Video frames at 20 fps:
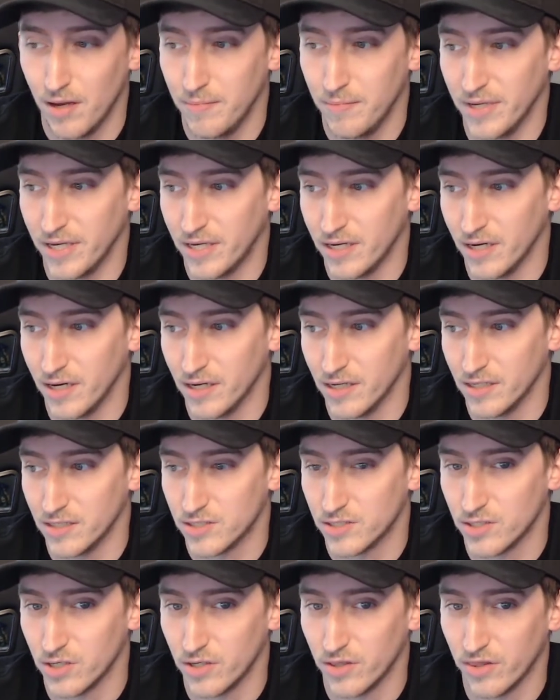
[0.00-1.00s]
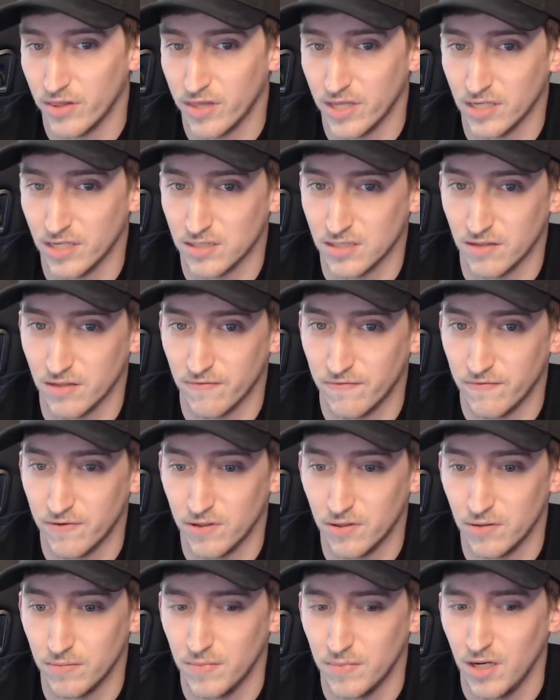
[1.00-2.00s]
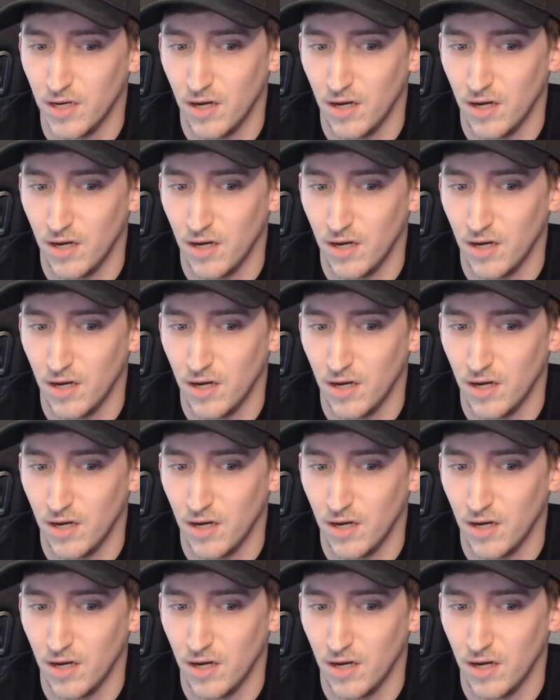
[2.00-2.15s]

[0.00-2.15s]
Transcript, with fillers: because certain things in the film